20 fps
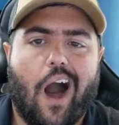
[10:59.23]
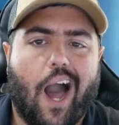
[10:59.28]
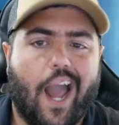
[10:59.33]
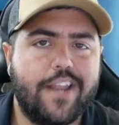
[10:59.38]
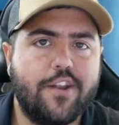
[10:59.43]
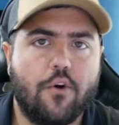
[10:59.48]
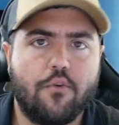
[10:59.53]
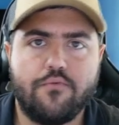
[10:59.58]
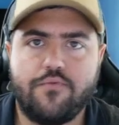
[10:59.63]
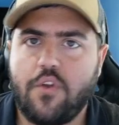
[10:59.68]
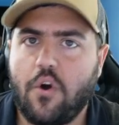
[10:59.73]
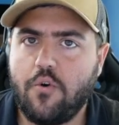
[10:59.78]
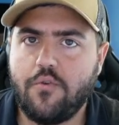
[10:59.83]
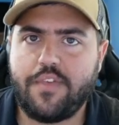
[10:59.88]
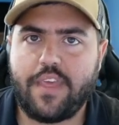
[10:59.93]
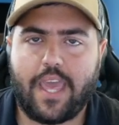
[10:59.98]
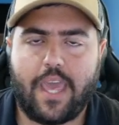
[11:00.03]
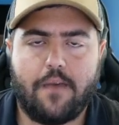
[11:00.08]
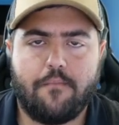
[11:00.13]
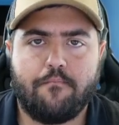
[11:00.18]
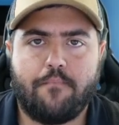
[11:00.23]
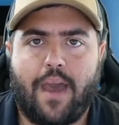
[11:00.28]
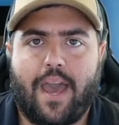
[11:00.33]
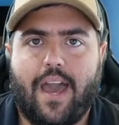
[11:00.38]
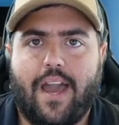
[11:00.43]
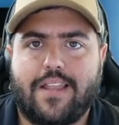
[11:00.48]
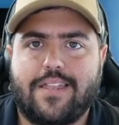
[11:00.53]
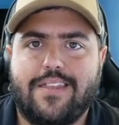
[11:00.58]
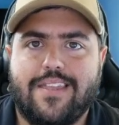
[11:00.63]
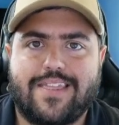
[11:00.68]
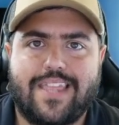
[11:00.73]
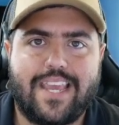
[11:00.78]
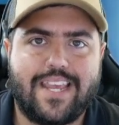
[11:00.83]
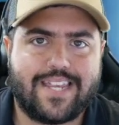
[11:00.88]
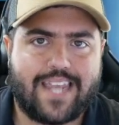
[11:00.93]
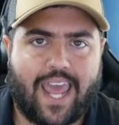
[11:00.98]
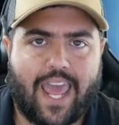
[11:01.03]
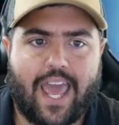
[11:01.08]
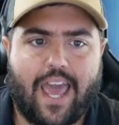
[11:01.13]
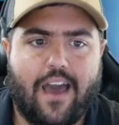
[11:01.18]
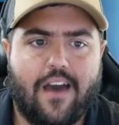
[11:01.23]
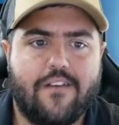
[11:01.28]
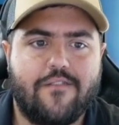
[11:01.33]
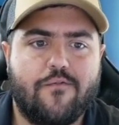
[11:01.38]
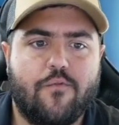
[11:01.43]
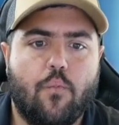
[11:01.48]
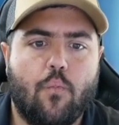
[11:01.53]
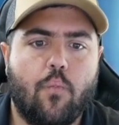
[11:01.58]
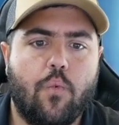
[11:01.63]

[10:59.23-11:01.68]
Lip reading: I don't know the impact that these have.